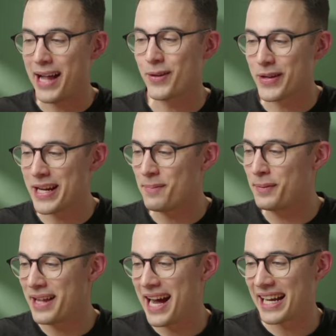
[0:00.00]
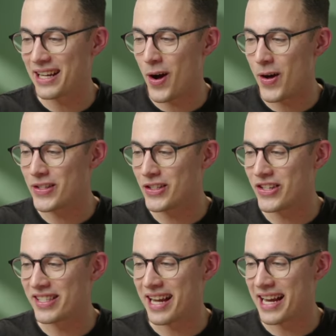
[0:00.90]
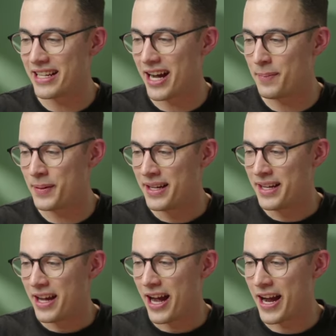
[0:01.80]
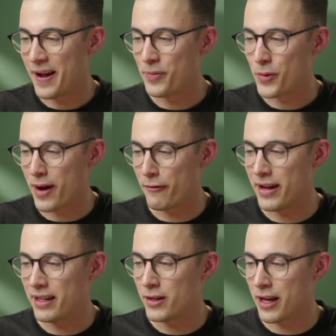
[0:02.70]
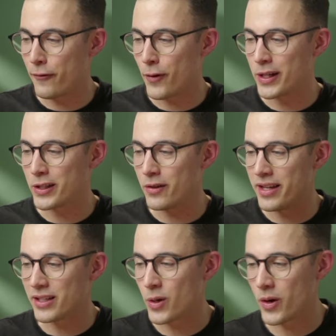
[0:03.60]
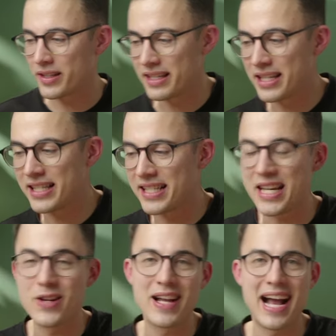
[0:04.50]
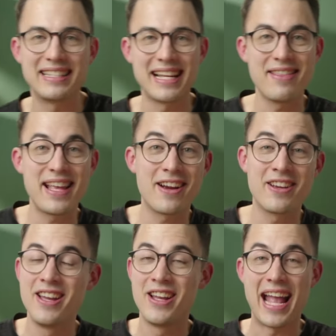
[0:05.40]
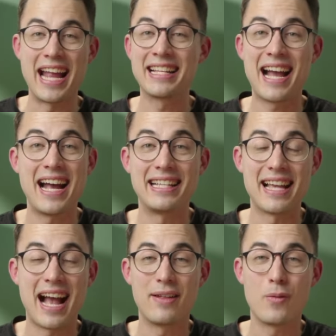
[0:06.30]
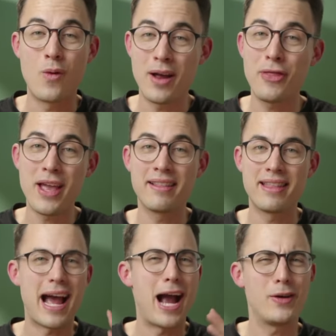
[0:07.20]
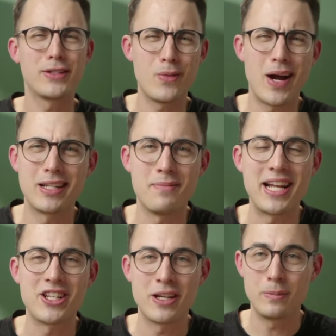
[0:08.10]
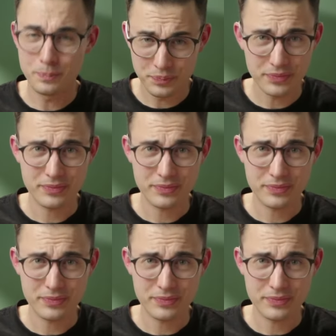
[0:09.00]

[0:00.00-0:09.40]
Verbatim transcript: Valerie Black also just signed up. Um, Raphael, looking forward to this course. See you guys in there. And guys, one thing that I also wanted to mention